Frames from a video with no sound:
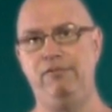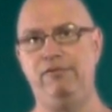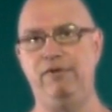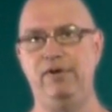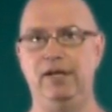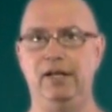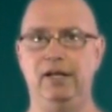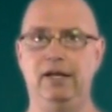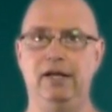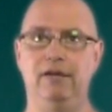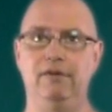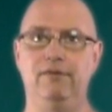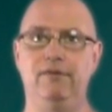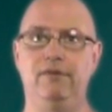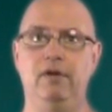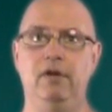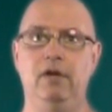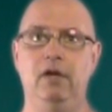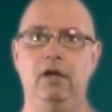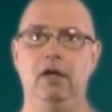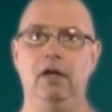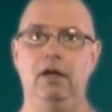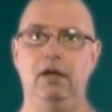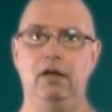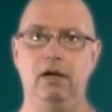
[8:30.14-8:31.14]
fittings
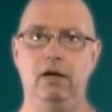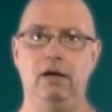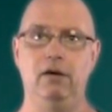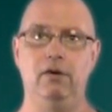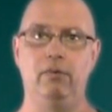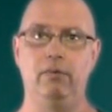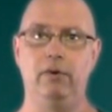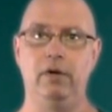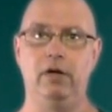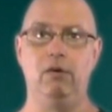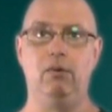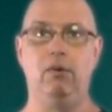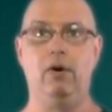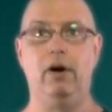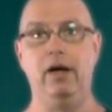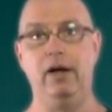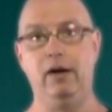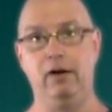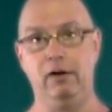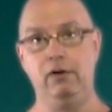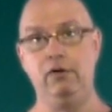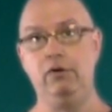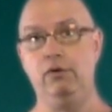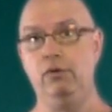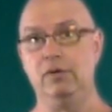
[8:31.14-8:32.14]
uh,
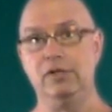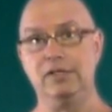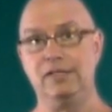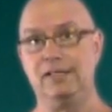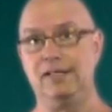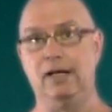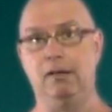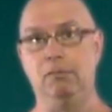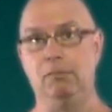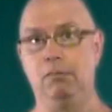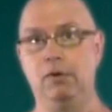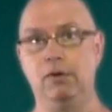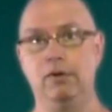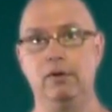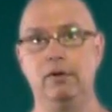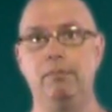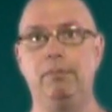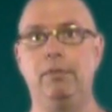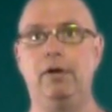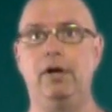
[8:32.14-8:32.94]
required to assemble the